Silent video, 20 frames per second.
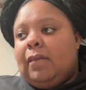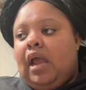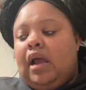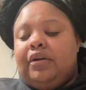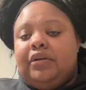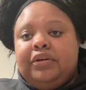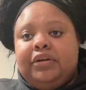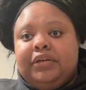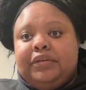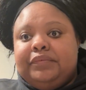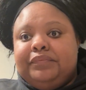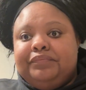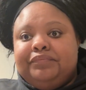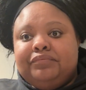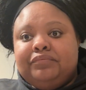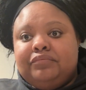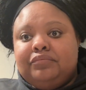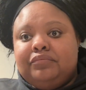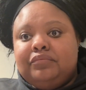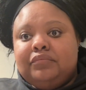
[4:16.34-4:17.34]
I don't know.
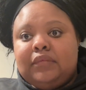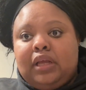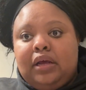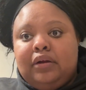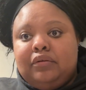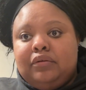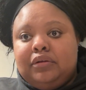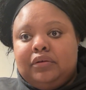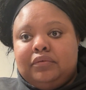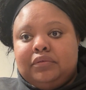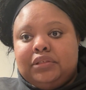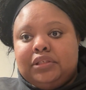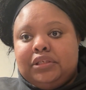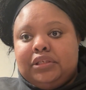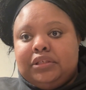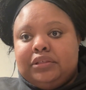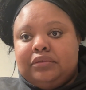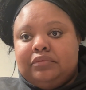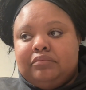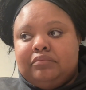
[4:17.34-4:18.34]
I don't know what to
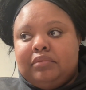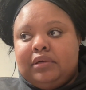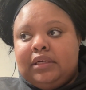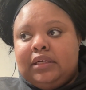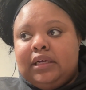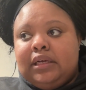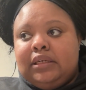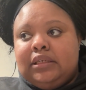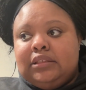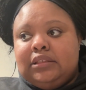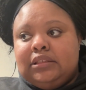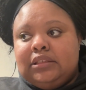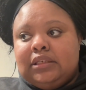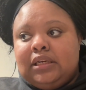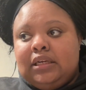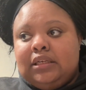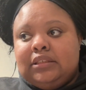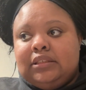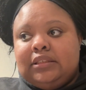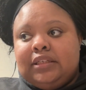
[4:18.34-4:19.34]
do, but I need to
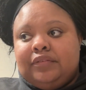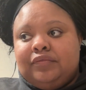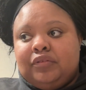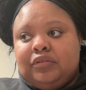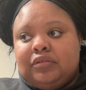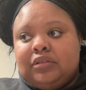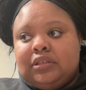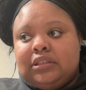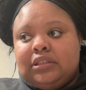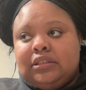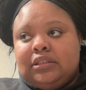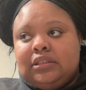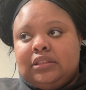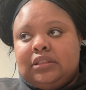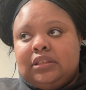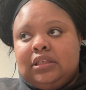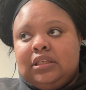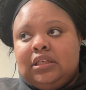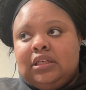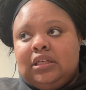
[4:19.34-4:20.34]
kind of stay focused
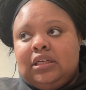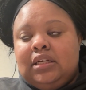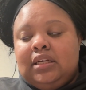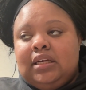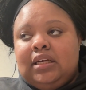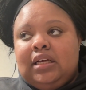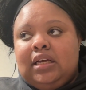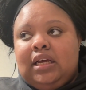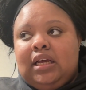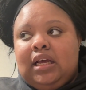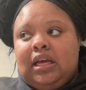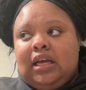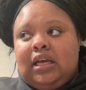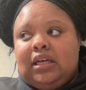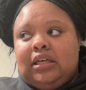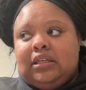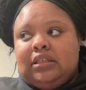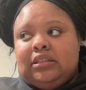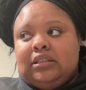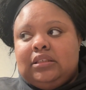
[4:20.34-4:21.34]

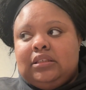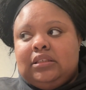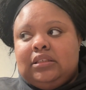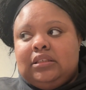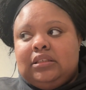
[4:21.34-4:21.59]
and